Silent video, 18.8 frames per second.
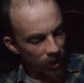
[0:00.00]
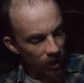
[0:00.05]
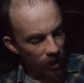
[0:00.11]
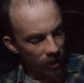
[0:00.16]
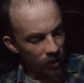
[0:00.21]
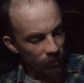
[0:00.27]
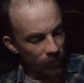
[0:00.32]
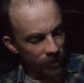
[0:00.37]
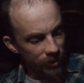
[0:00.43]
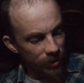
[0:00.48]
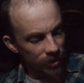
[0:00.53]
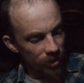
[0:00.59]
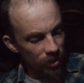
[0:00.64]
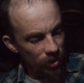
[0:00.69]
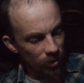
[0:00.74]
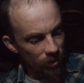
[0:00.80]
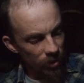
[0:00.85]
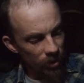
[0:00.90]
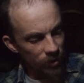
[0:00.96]
And it wasn't
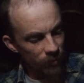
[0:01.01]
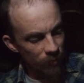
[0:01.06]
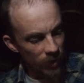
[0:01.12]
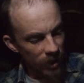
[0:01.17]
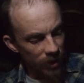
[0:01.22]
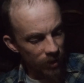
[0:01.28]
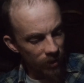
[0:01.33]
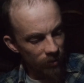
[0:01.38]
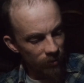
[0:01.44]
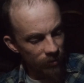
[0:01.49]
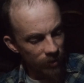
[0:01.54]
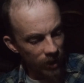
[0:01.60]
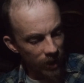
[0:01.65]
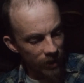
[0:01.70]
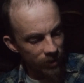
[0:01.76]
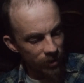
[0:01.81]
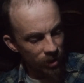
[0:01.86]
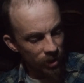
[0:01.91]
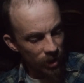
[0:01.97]
George Meany who
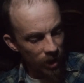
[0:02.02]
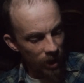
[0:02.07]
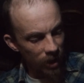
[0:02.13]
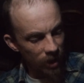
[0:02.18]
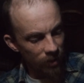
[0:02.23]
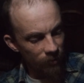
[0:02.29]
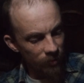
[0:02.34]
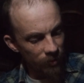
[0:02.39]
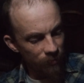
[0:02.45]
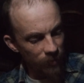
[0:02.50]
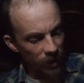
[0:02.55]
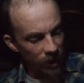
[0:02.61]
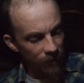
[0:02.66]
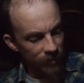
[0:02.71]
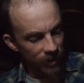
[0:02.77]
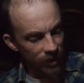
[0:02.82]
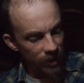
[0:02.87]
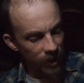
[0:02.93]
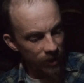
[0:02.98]
got shot with
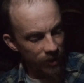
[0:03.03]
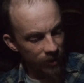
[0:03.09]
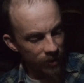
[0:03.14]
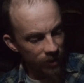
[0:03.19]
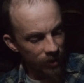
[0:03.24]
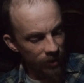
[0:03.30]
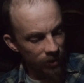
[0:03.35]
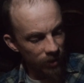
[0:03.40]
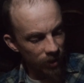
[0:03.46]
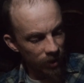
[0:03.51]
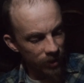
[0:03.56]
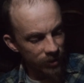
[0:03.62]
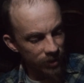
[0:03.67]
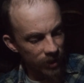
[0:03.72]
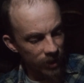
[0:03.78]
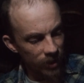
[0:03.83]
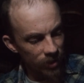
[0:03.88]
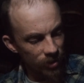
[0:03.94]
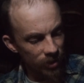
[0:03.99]
Bobby Kennedy in Los
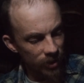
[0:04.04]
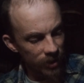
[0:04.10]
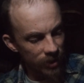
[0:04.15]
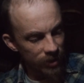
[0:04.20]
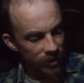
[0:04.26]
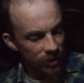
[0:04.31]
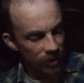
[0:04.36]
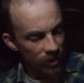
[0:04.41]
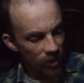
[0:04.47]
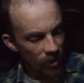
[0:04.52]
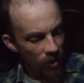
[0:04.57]
Angeles.